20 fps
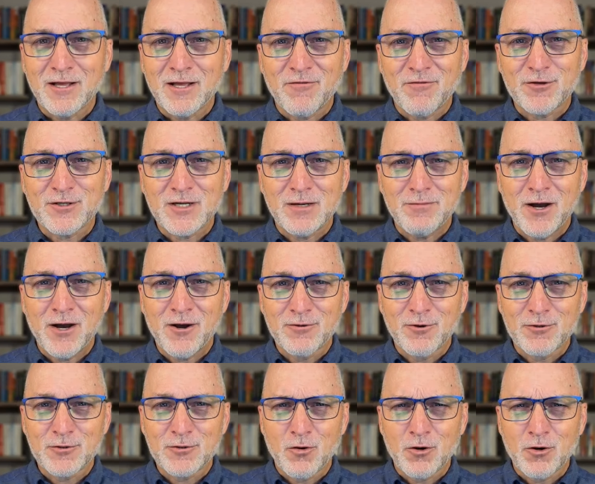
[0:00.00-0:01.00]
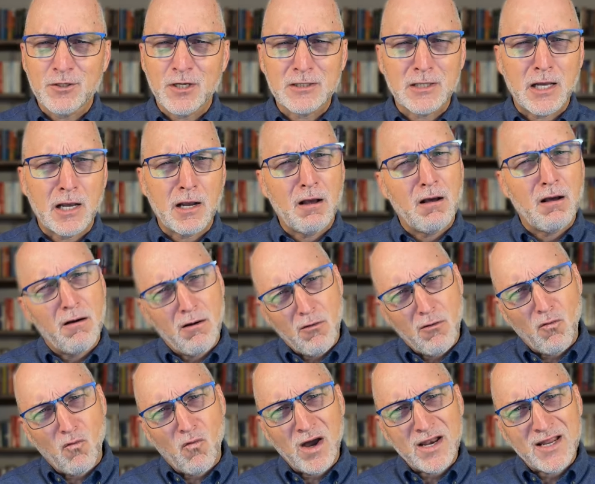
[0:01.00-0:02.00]
First time I heard those words, I was like,
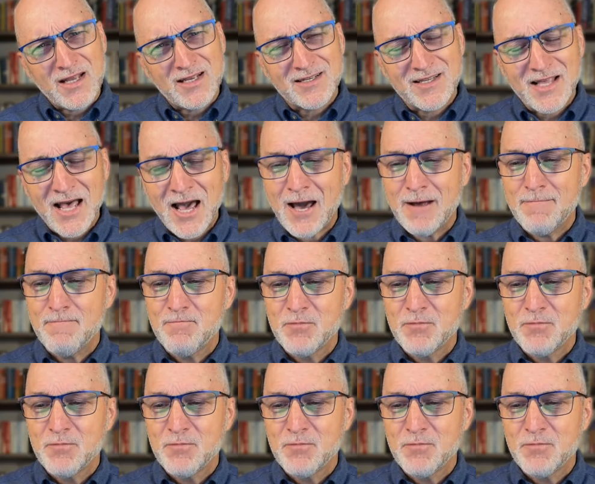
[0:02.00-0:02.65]
what is that?